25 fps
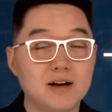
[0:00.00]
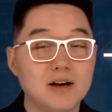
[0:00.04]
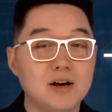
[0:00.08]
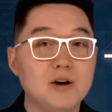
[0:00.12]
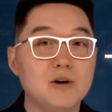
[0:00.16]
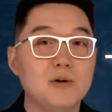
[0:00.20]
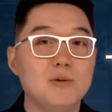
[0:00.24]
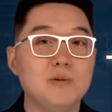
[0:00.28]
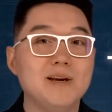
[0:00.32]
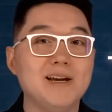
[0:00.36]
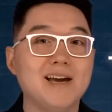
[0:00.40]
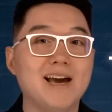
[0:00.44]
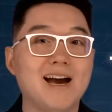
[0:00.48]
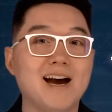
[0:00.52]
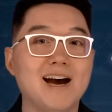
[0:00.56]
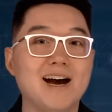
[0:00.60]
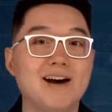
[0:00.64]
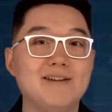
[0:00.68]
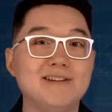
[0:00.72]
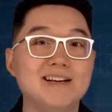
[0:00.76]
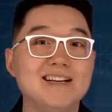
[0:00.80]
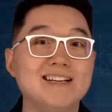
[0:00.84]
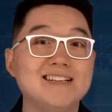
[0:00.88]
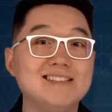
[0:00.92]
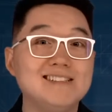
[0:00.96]
we
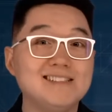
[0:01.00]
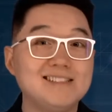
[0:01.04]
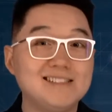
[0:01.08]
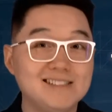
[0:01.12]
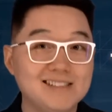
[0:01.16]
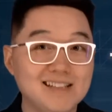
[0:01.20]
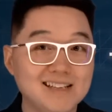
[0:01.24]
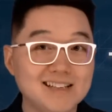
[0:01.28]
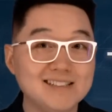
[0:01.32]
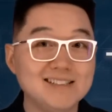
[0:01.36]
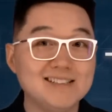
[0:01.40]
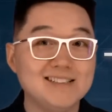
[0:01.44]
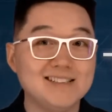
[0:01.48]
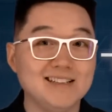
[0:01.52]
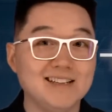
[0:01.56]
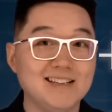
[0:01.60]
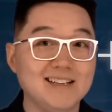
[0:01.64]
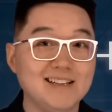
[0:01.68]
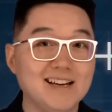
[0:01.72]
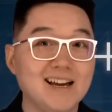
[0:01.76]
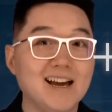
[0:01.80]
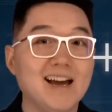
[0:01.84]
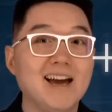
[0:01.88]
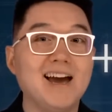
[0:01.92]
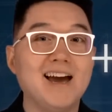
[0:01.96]
have
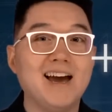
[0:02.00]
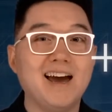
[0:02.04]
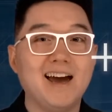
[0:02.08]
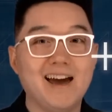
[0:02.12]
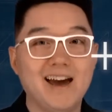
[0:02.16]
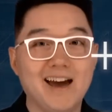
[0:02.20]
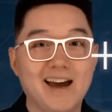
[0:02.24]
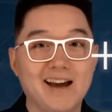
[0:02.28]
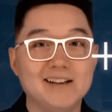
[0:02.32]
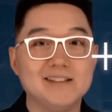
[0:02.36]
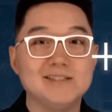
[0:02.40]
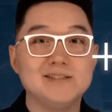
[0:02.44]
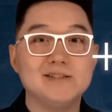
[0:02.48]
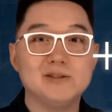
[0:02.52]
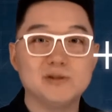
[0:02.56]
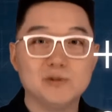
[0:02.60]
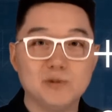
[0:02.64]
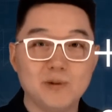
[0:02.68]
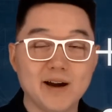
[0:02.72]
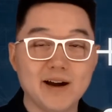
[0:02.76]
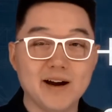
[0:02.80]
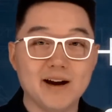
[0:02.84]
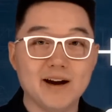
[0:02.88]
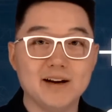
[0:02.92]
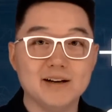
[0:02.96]
60x
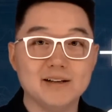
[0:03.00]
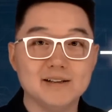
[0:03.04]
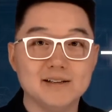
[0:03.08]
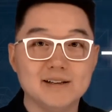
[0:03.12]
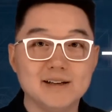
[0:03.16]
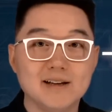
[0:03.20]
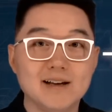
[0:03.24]
squared.